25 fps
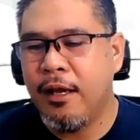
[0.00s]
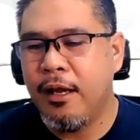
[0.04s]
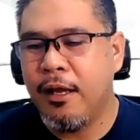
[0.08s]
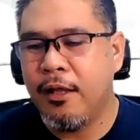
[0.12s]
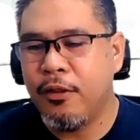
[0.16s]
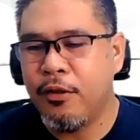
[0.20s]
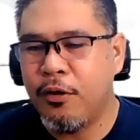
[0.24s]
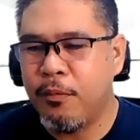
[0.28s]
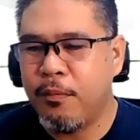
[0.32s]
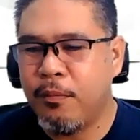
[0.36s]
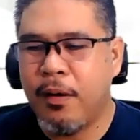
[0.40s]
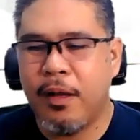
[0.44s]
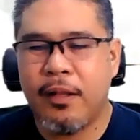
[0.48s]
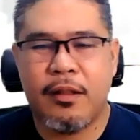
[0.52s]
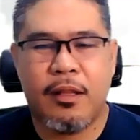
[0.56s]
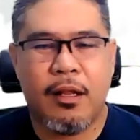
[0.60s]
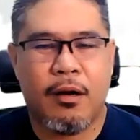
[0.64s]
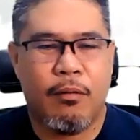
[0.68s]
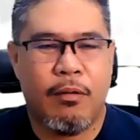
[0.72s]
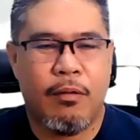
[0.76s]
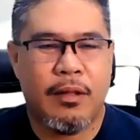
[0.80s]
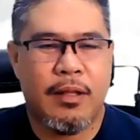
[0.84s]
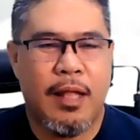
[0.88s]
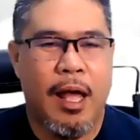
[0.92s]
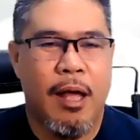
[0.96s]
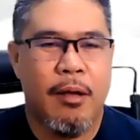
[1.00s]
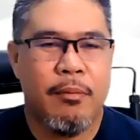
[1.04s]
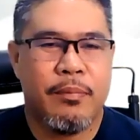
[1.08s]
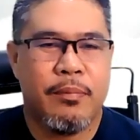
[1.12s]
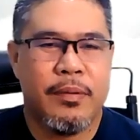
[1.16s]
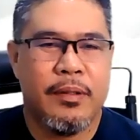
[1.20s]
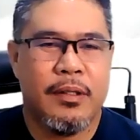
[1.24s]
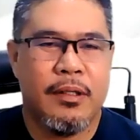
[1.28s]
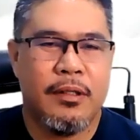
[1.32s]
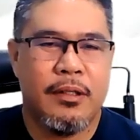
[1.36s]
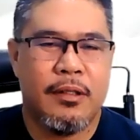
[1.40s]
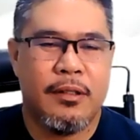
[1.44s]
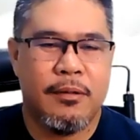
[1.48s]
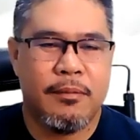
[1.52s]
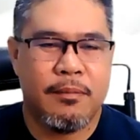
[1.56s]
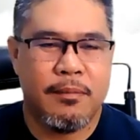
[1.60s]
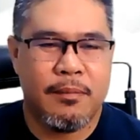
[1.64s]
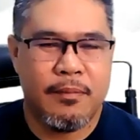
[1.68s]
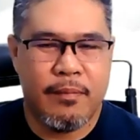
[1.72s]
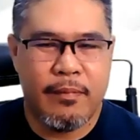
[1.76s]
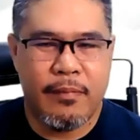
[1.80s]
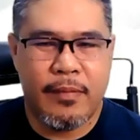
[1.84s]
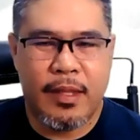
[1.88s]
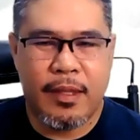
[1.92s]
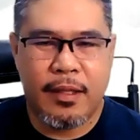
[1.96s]
And no matter what happened,
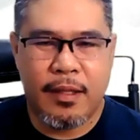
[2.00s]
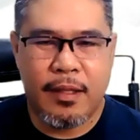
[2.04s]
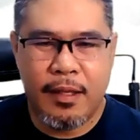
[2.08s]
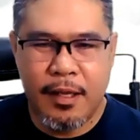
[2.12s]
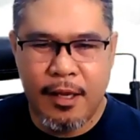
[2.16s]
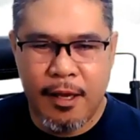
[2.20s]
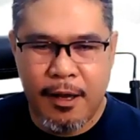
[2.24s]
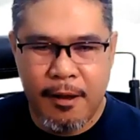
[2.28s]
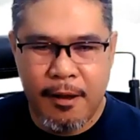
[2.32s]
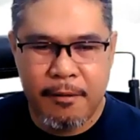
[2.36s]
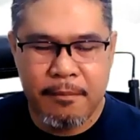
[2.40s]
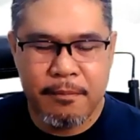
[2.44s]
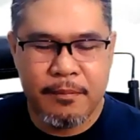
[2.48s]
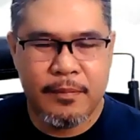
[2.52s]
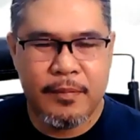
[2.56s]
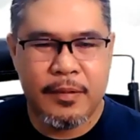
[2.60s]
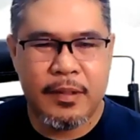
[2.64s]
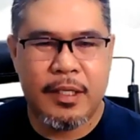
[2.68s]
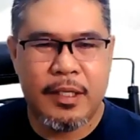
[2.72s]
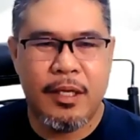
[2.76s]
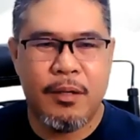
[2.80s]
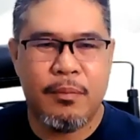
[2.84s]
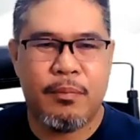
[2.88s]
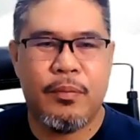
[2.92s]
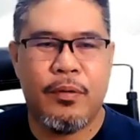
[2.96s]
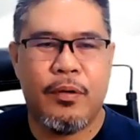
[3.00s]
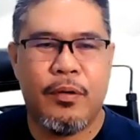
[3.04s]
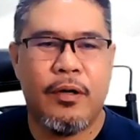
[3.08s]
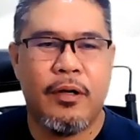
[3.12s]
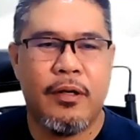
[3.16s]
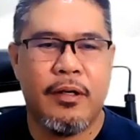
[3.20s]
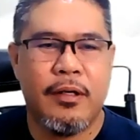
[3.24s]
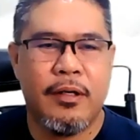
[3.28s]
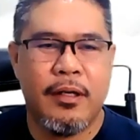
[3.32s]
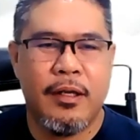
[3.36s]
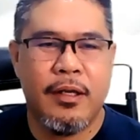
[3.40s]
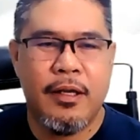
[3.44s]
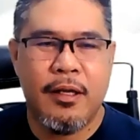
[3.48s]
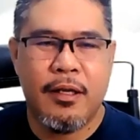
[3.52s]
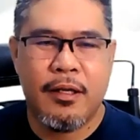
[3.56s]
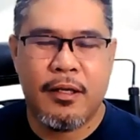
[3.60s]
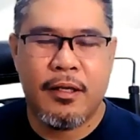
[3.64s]
yeah, keep on